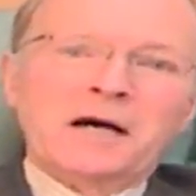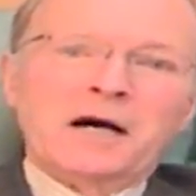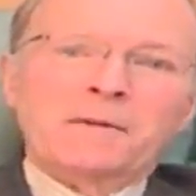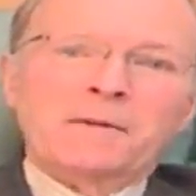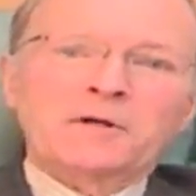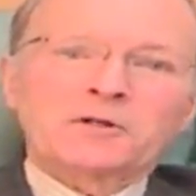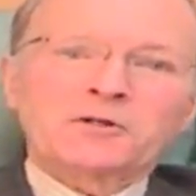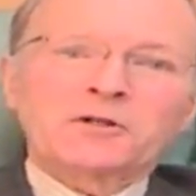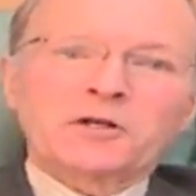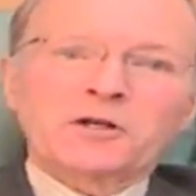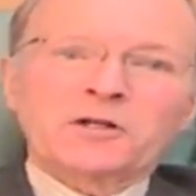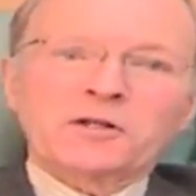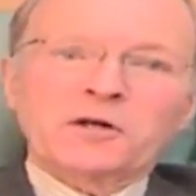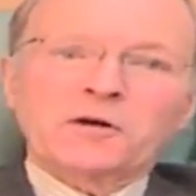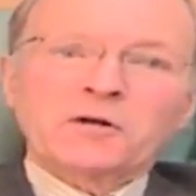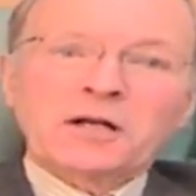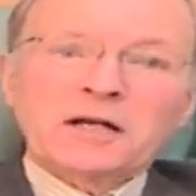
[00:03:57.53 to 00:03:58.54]
but
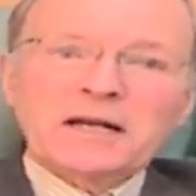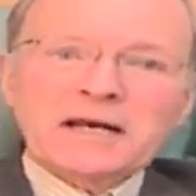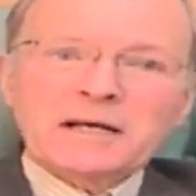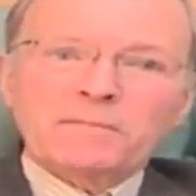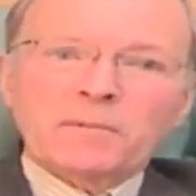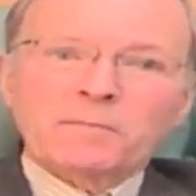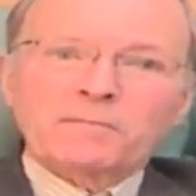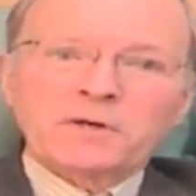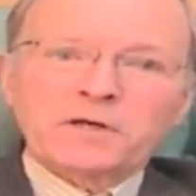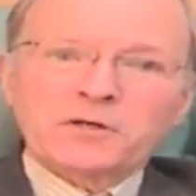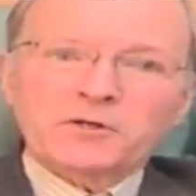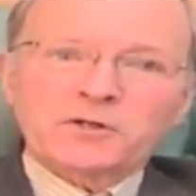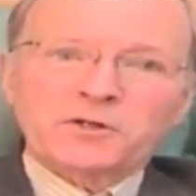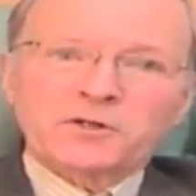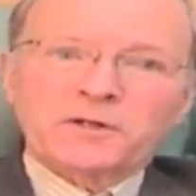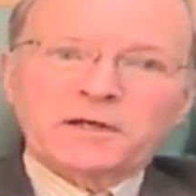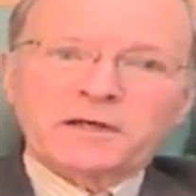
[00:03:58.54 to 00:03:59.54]
certainly the only Labour
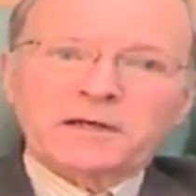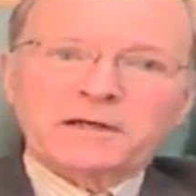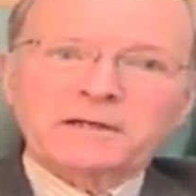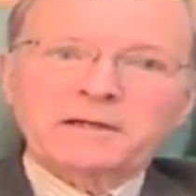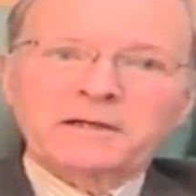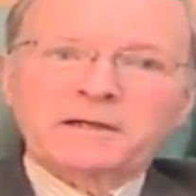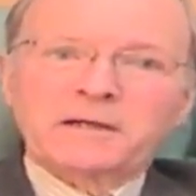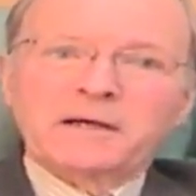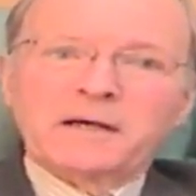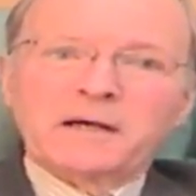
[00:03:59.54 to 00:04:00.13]
person there,